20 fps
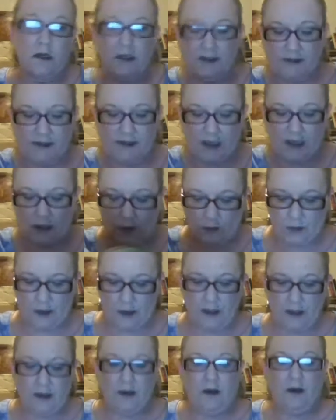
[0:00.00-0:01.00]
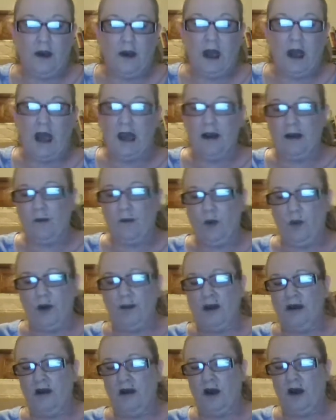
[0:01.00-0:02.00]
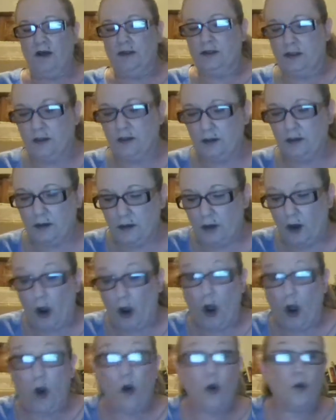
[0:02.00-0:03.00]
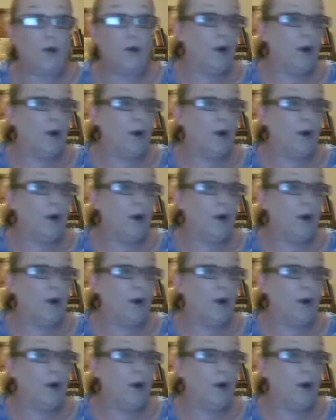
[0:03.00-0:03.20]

So, one of my daughters, oh